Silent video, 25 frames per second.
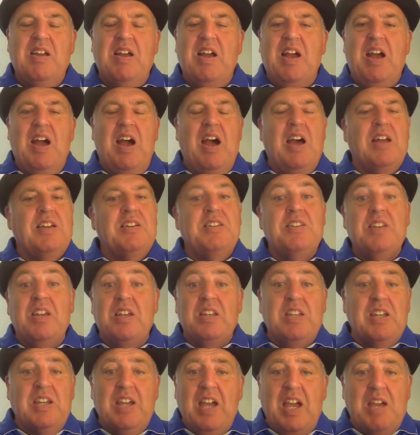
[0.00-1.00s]
And
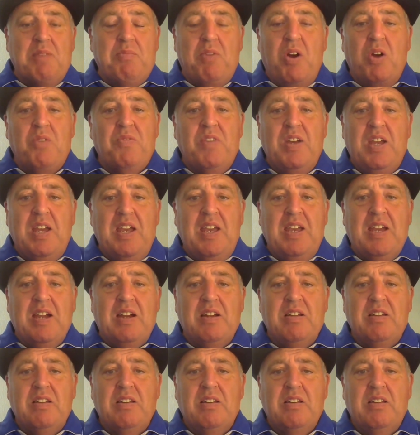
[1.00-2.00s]
you get him over
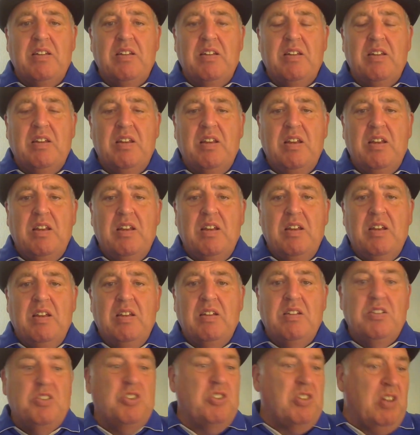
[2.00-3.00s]
here,
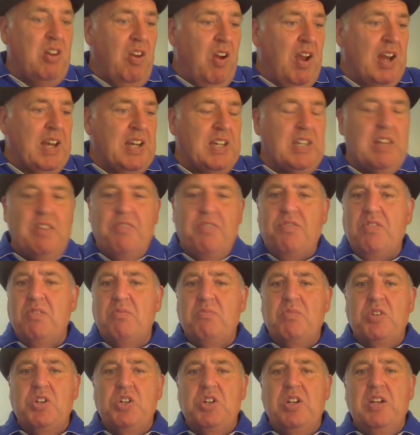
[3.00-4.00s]
slightly different
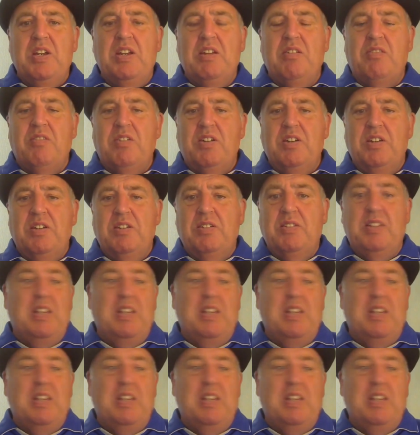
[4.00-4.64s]
machinery.